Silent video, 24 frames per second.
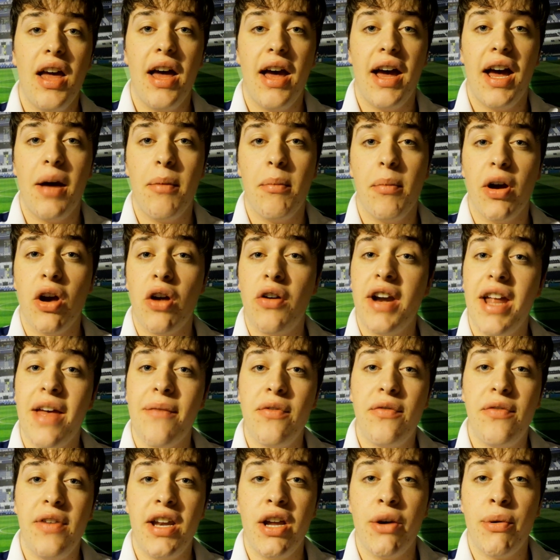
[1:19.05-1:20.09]
I already have
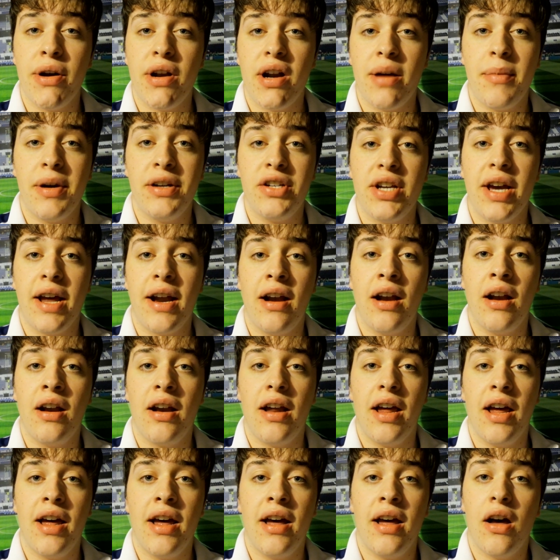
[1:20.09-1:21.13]
a video out on my channel
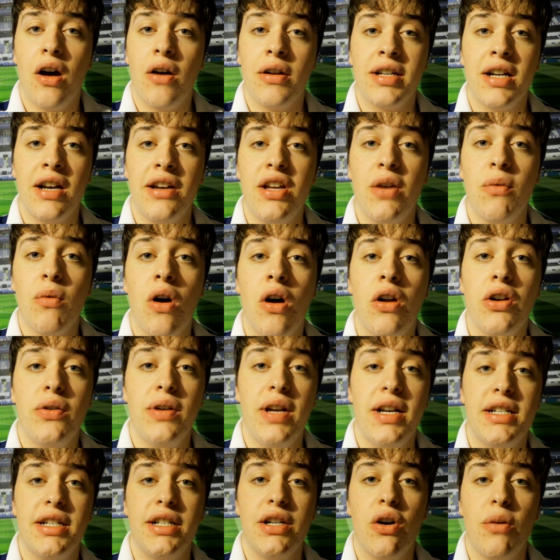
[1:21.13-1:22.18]
telling you all you
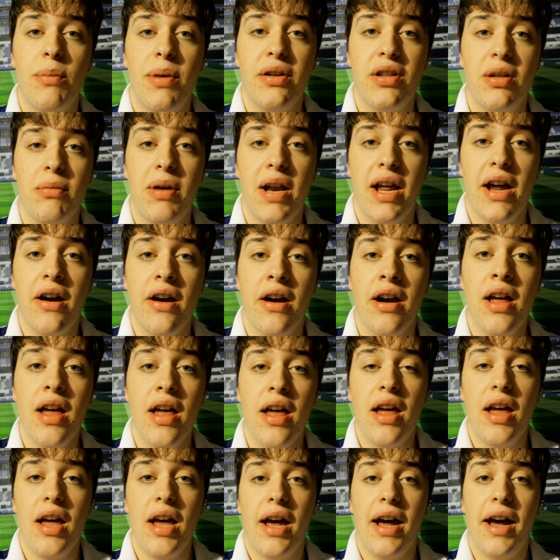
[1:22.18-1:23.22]
need to know about the player,
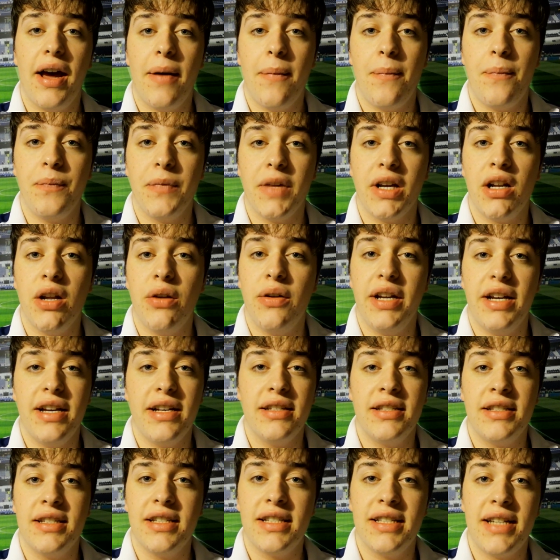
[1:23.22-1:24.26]
including
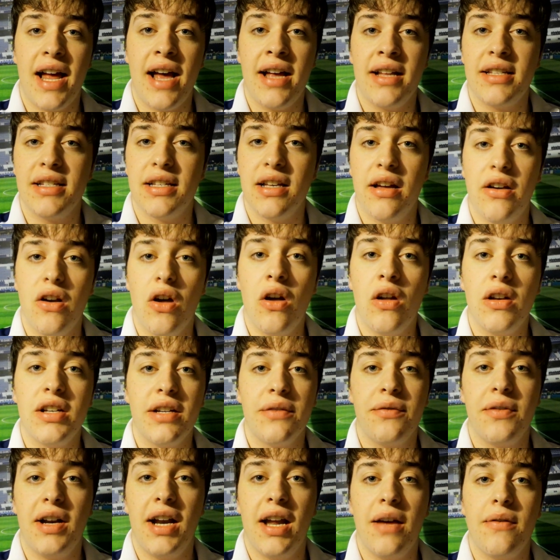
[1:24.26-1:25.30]
his stats on all
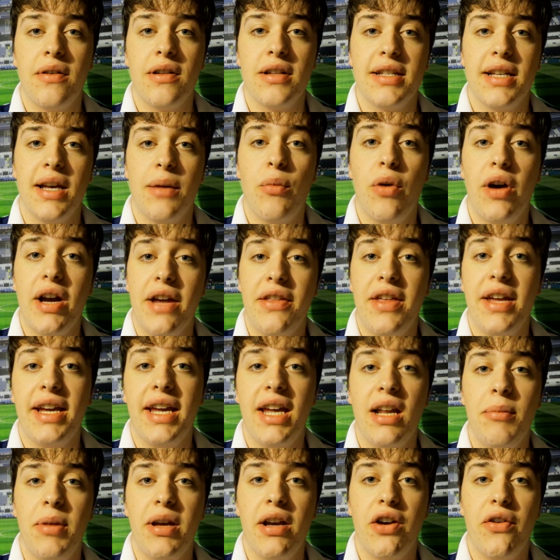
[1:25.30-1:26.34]
different levels and why I think
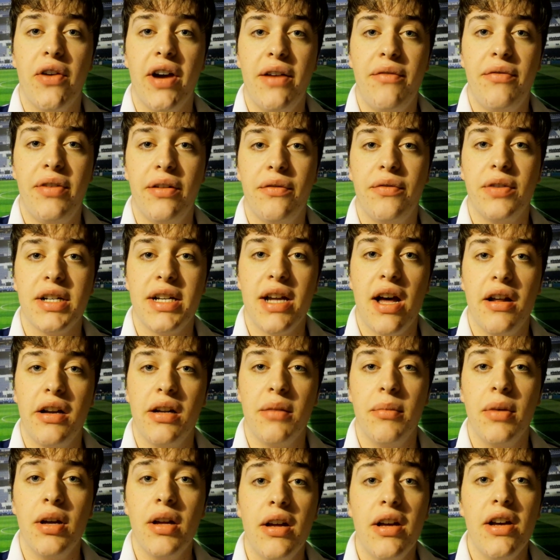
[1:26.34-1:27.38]
he'll be a great fit for
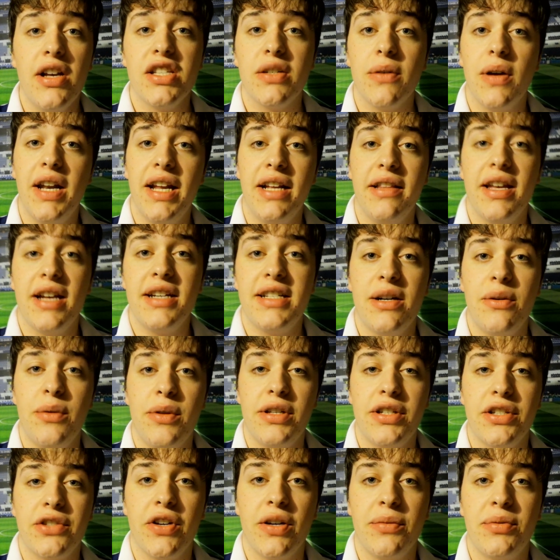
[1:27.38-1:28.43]
Tottenham. So I'll link that down in
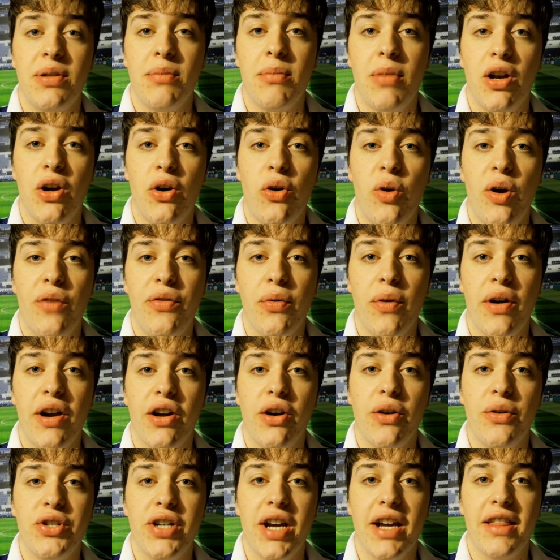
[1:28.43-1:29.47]
the description below if you want to
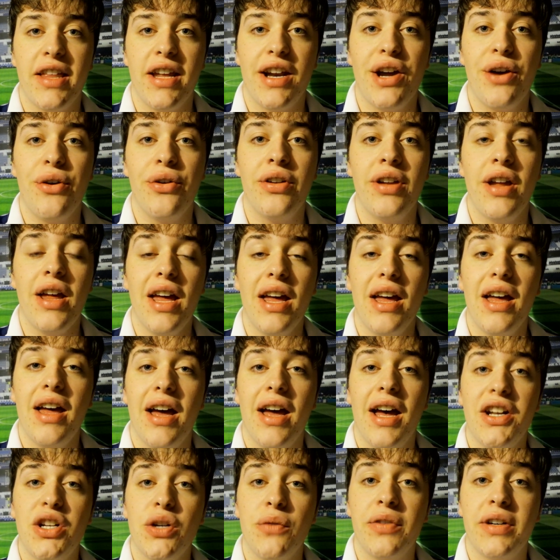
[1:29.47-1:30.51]
go and check that out.
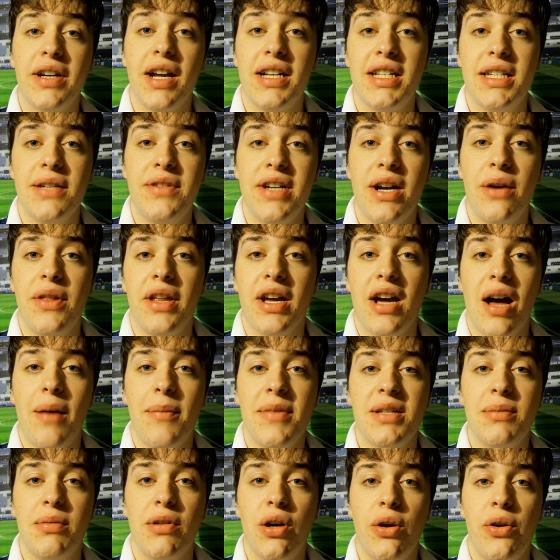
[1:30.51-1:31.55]
Don't forget to leave down in the
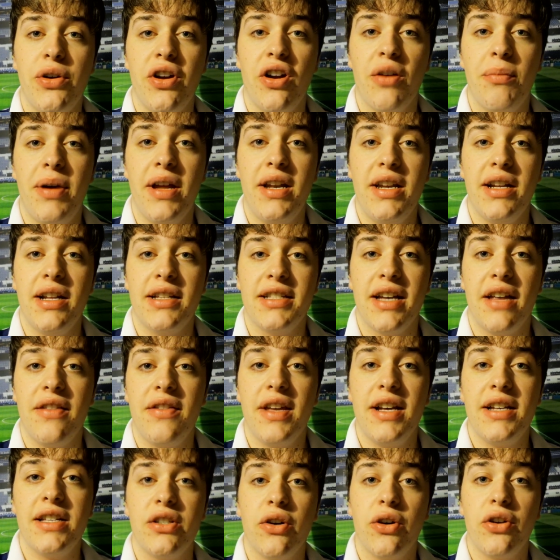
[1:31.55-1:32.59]
comments below your opinions on
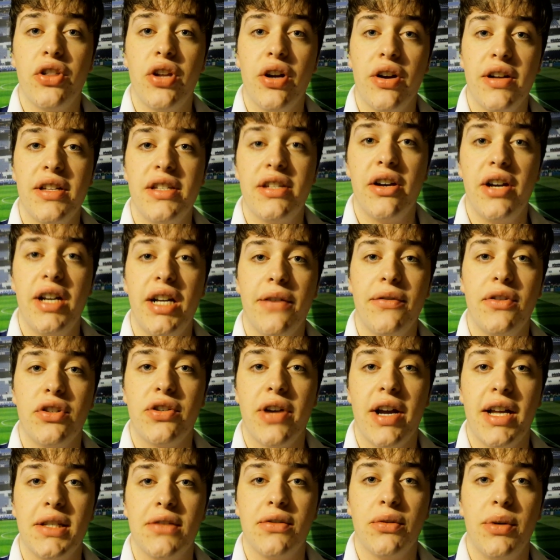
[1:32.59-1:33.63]
this, our third signing of the
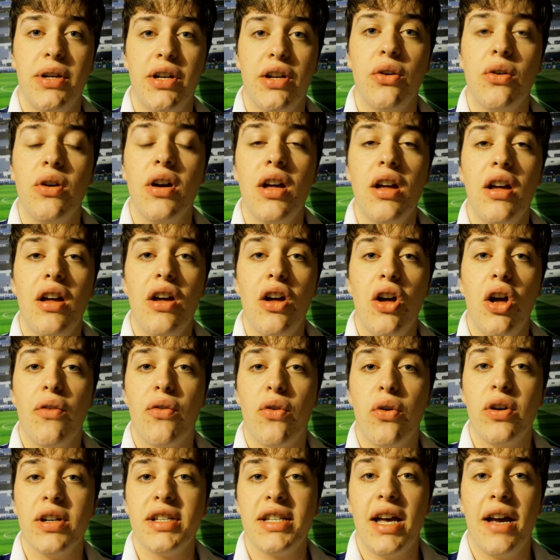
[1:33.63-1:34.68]
transfer window, of
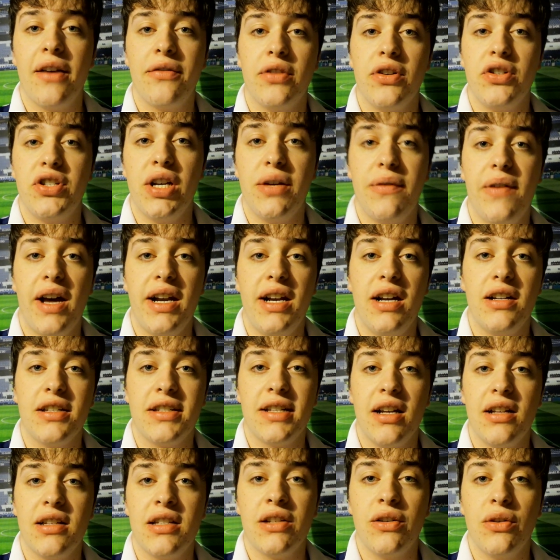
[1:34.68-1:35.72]
course, after Giovanni Lo
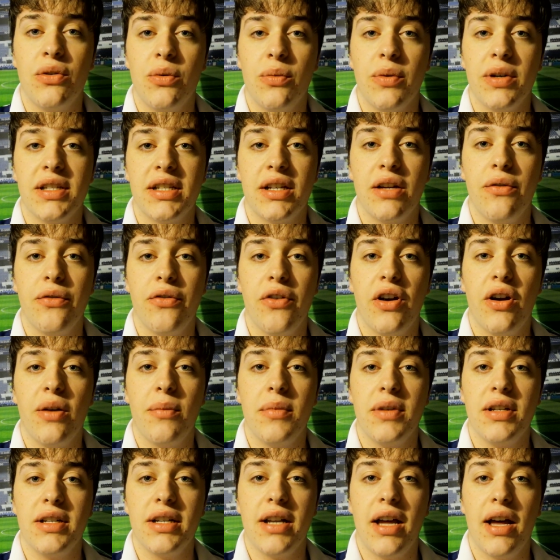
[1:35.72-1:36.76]
Celso was
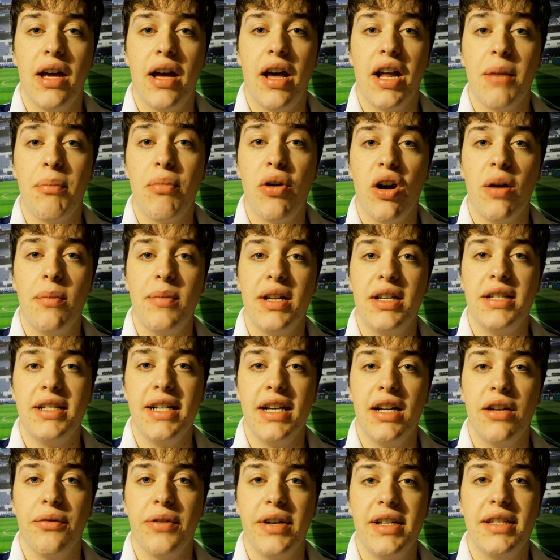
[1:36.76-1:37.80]
confirmed on a permanent
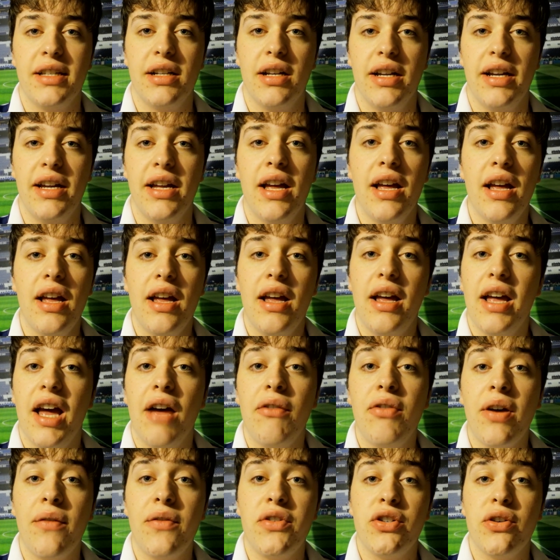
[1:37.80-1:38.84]
deal recently.
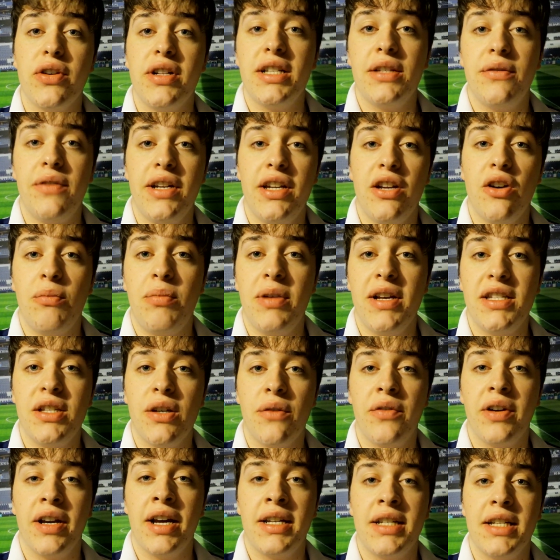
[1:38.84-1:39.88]
If you have enjoyed this video, please
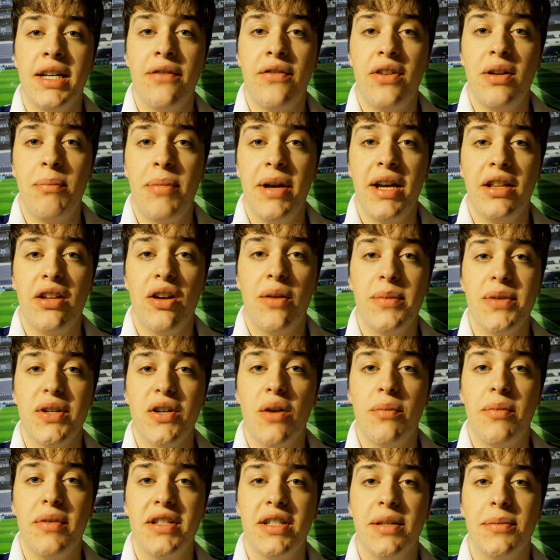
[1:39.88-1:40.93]
don't forget to give it a big thumbs
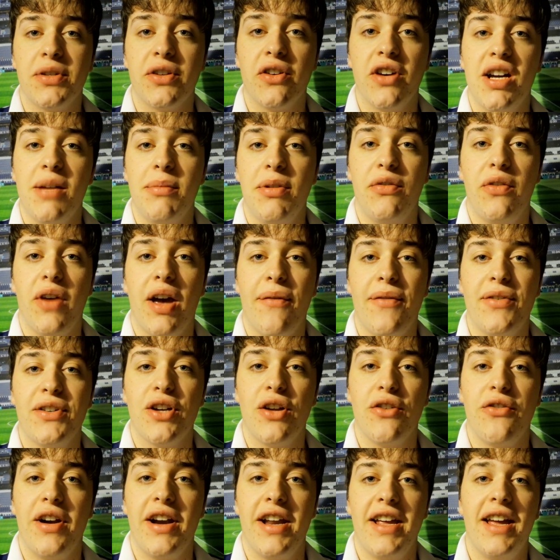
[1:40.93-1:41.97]
up and subscribe if you haven't
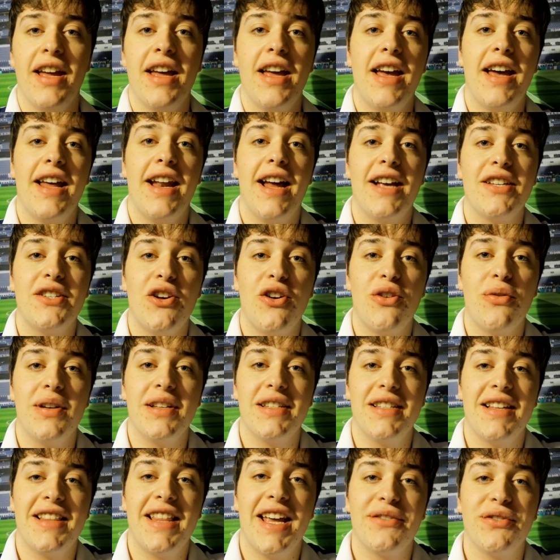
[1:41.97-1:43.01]
already. And as
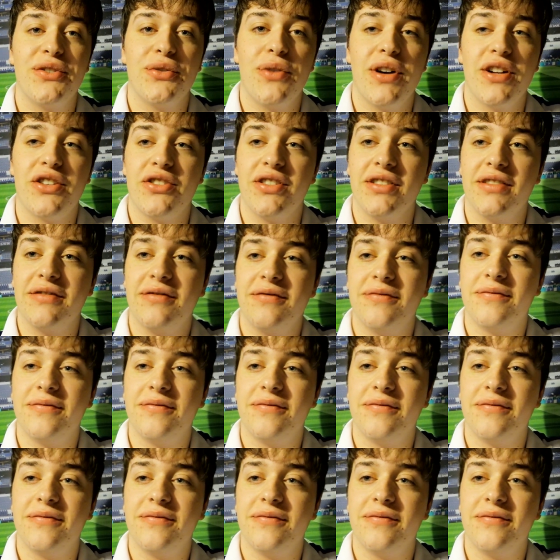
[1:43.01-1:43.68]
always, thanks for watching.